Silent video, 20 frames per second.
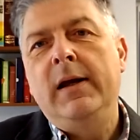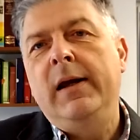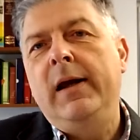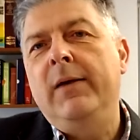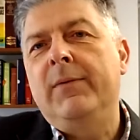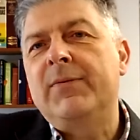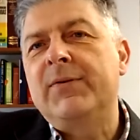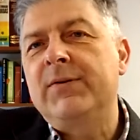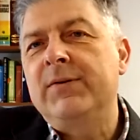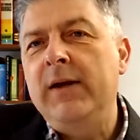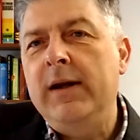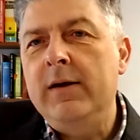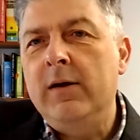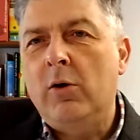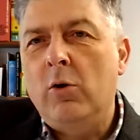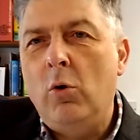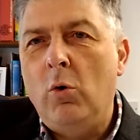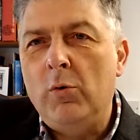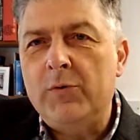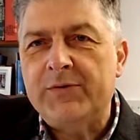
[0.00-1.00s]
If
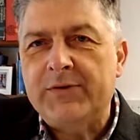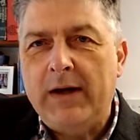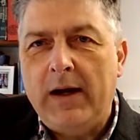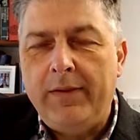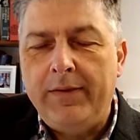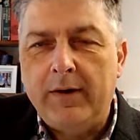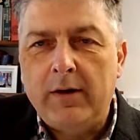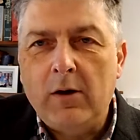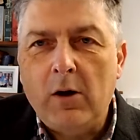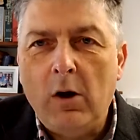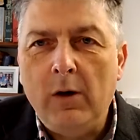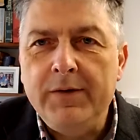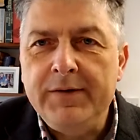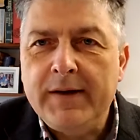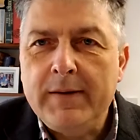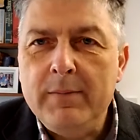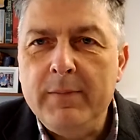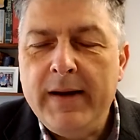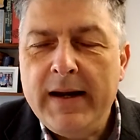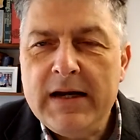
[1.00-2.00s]
sin calls down the
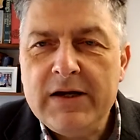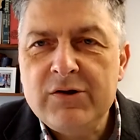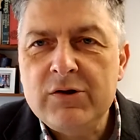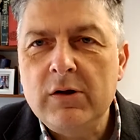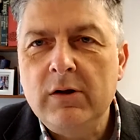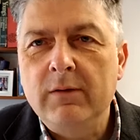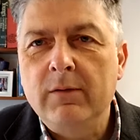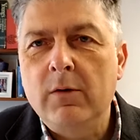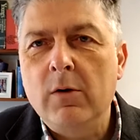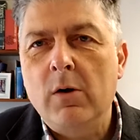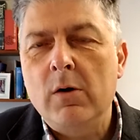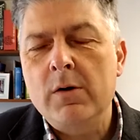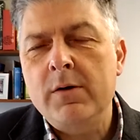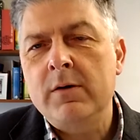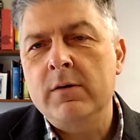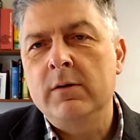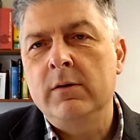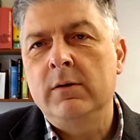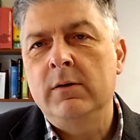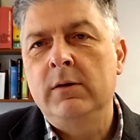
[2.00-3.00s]
condemnation of God,
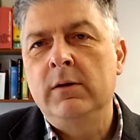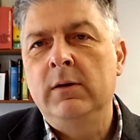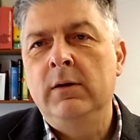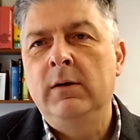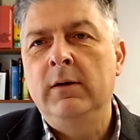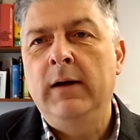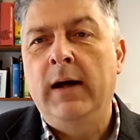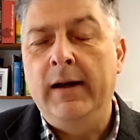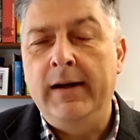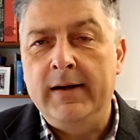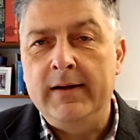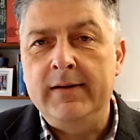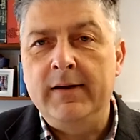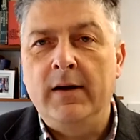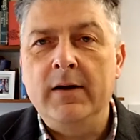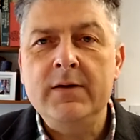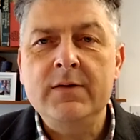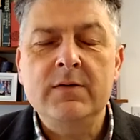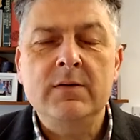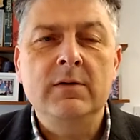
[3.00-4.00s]
and it
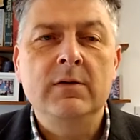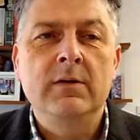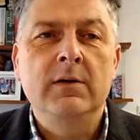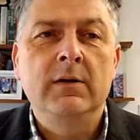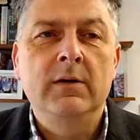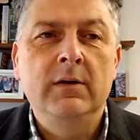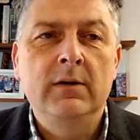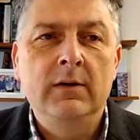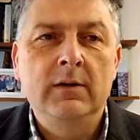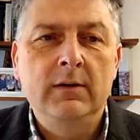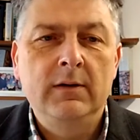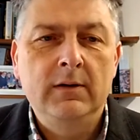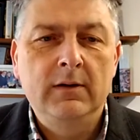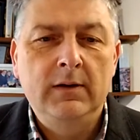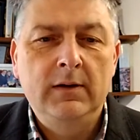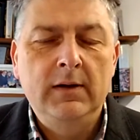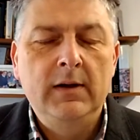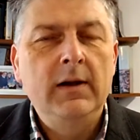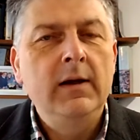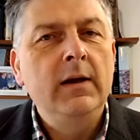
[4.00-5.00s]
does,
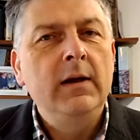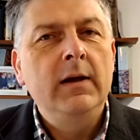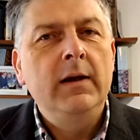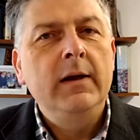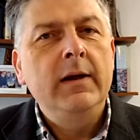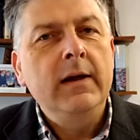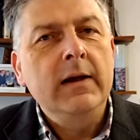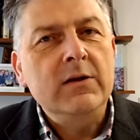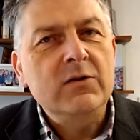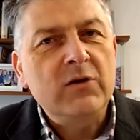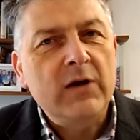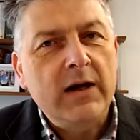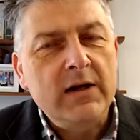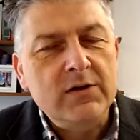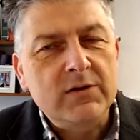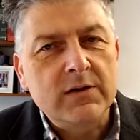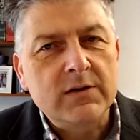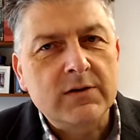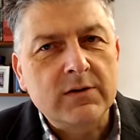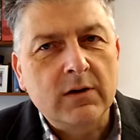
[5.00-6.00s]
he
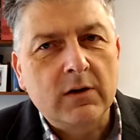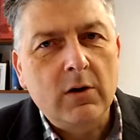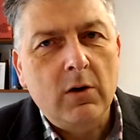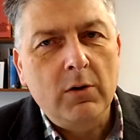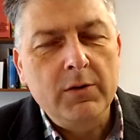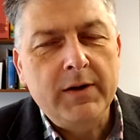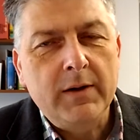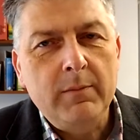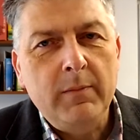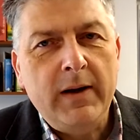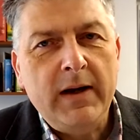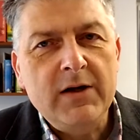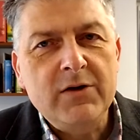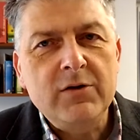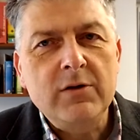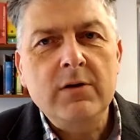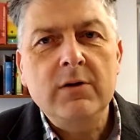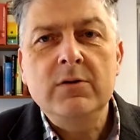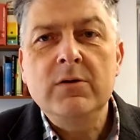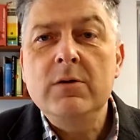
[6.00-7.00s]
changes the
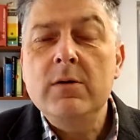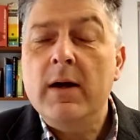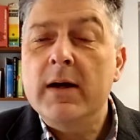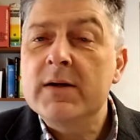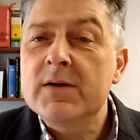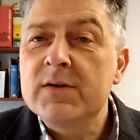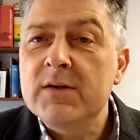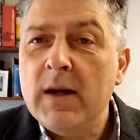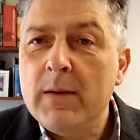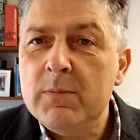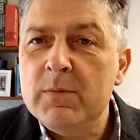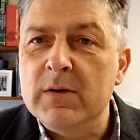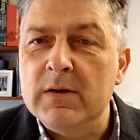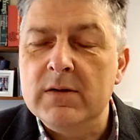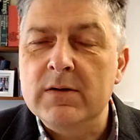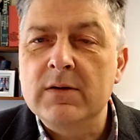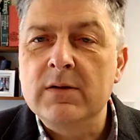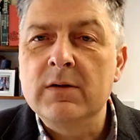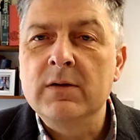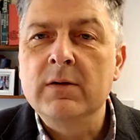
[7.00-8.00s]
condemnation to
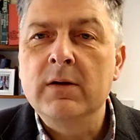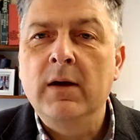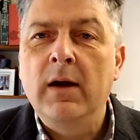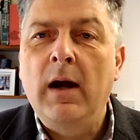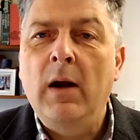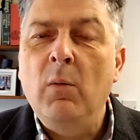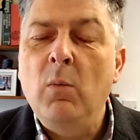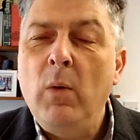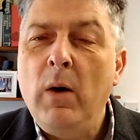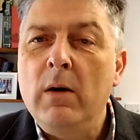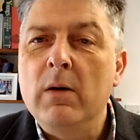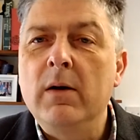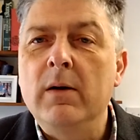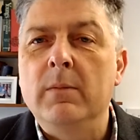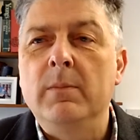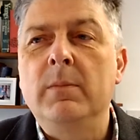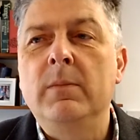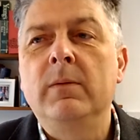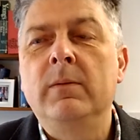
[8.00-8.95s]
acceptance and welcome.